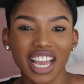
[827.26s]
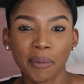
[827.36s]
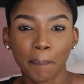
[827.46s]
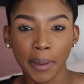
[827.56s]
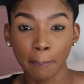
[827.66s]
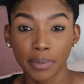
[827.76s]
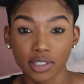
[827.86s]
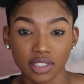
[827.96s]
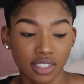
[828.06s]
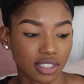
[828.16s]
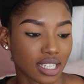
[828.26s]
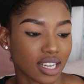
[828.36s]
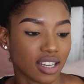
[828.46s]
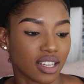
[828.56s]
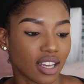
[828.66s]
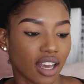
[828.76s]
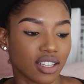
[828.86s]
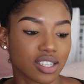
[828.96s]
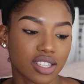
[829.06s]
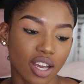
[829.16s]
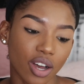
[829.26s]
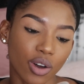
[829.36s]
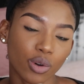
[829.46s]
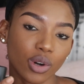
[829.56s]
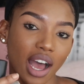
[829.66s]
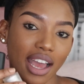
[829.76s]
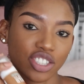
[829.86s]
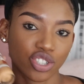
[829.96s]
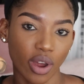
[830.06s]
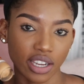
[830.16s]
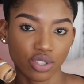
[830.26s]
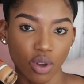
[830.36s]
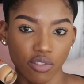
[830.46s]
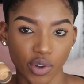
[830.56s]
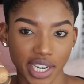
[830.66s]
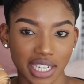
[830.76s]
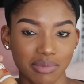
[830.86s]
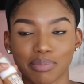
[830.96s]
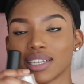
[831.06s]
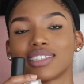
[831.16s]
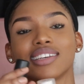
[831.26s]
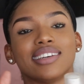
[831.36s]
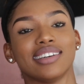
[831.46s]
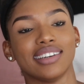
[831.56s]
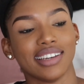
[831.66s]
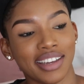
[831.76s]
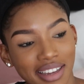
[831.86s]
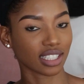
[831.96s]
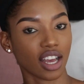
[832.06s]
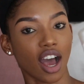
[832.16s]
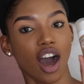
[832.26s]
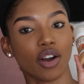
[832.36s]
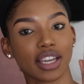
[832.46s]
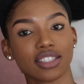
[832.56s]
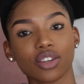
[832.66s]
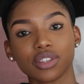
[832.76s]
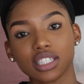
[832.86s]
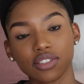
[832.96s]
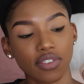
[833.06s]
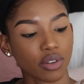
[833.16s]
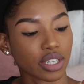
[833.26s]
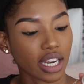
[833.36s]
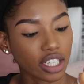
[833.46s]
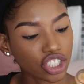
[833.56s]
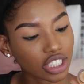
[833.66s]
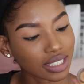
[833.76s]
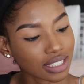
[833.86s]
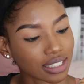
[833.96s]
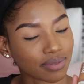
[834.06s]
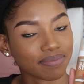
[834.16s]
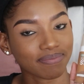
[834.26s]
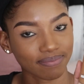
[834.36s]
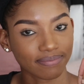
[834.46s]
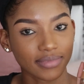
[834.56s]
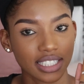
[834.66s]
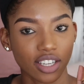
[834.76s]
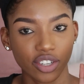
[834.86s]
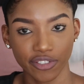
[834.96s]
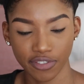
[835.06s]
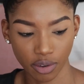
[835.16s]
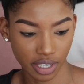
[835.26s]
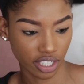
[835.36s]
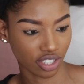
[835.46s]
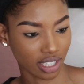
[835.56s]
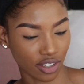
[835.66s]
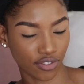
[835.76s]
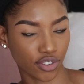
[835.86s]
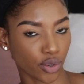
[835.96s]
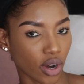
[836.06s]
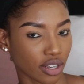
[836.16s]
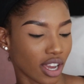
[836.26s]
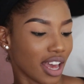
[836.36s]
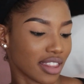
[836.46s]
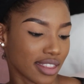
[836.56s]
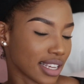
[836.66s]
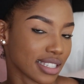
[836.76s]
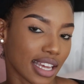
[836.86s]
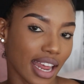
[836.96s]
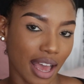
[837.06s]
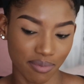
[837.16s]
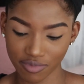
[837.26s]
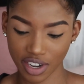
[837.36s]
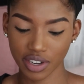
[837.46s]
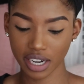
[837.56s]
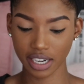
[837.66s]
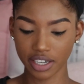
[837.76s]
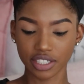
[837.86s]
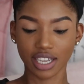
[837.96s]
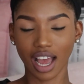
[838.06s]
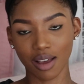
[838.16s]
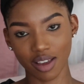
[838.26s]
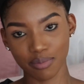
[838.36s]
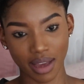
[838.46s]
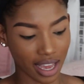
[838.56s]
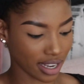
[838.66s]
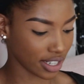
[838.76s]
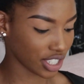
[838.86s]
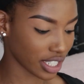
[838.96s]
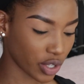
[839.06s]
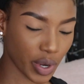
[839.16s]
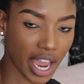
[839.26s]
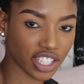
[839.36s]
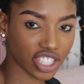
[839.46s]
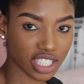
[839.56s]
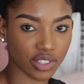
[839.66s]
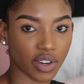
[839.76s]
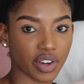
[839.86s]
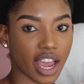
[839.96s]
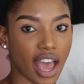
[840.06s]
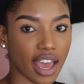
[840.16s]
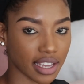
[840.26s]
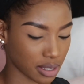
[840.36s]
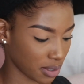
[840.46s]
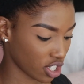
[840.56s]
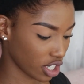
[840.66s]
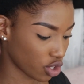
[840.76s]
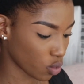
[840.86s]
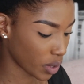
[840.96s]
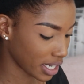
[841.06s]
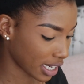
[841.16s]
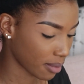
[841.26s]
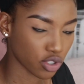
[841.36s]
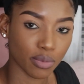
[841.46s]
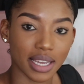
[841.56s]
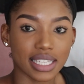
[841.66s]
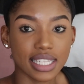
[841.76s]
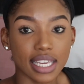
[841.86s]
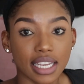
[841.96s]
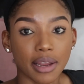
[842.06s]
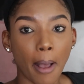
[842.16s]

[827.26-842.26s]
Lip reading: pimples. So I try to avoid it, but okay, so this foundation, it's a good foundation if you want. The thing is that I'm very allergic, my allergic reaction is very high, especially when it comes to my skin.